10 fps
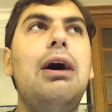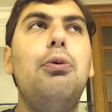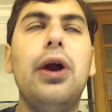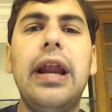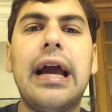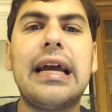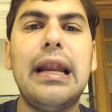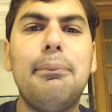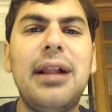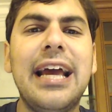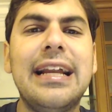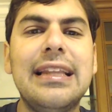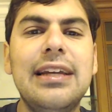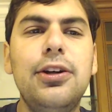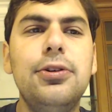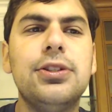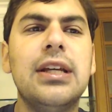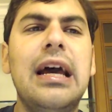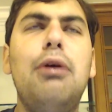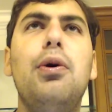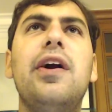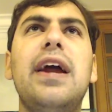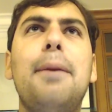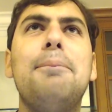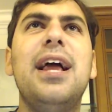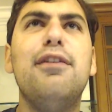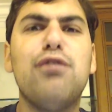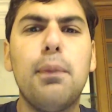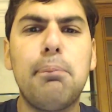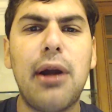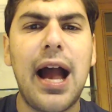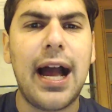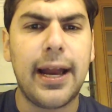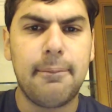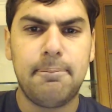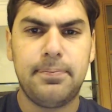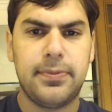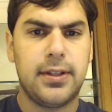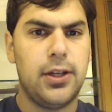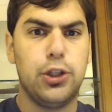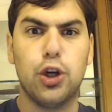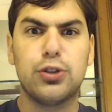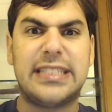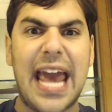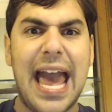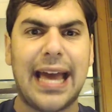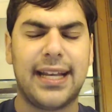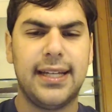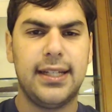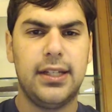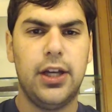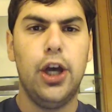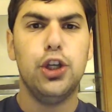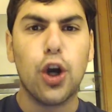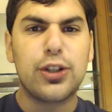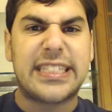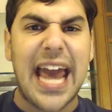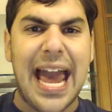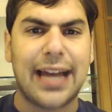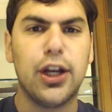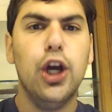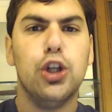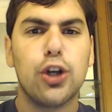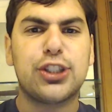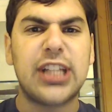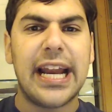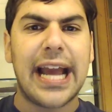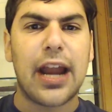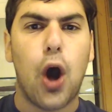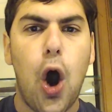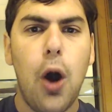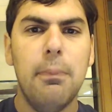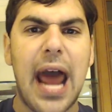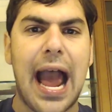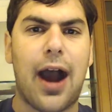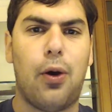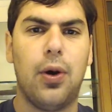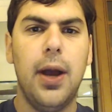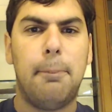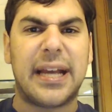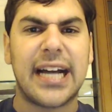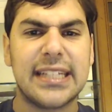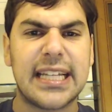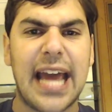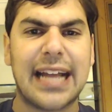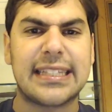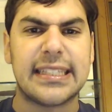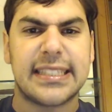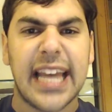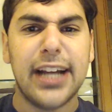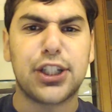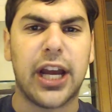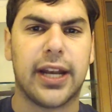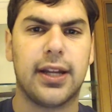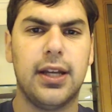We're not going to play to lose. We're going to play for pride. You're dead. You're dead. You're sitting at home now because of that decision.